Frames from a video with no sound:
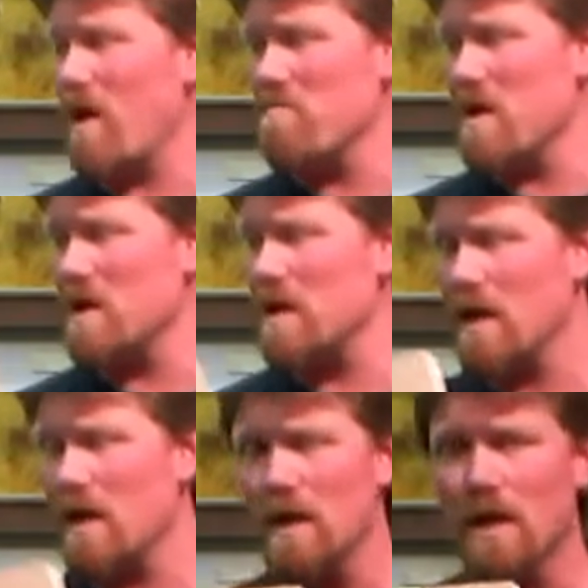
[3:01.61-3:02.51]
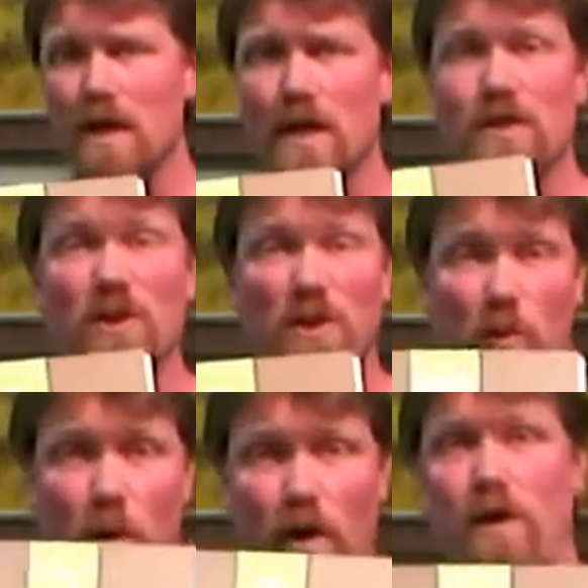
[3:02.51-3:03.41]
wet media. So
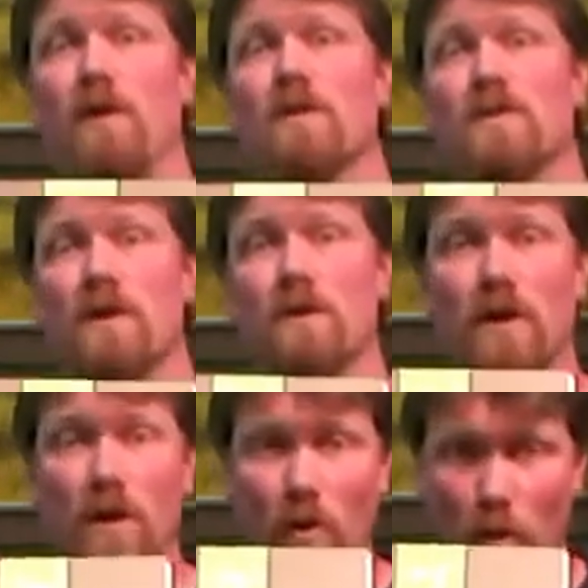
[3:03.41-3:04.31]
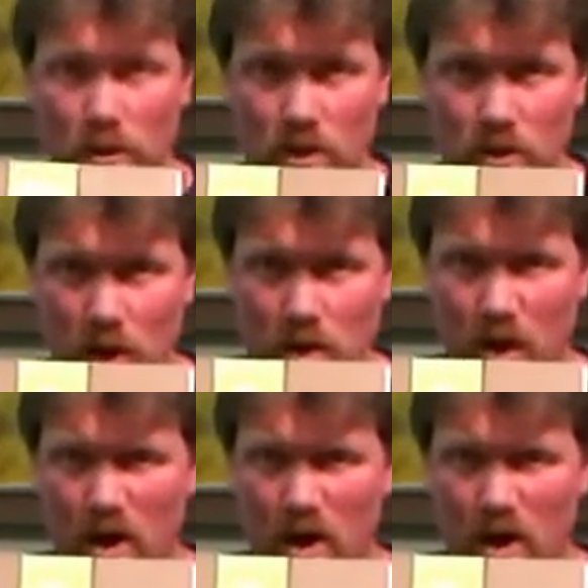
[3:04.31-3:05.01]
your watercolors are going to look gorgeous on